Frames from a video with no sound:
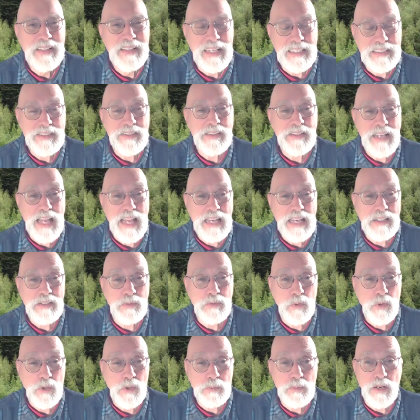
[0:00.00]
That's the lack
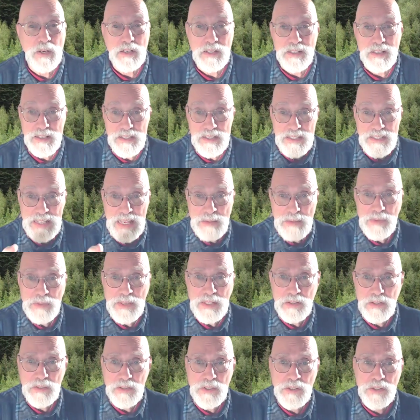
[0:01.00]
of world model. The same
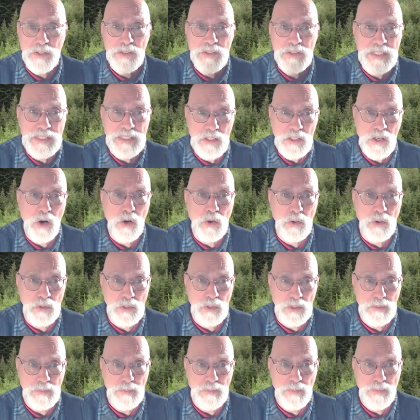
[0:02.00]
thing occurs in
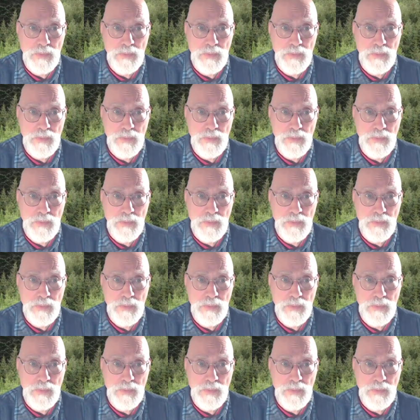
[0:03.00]
code.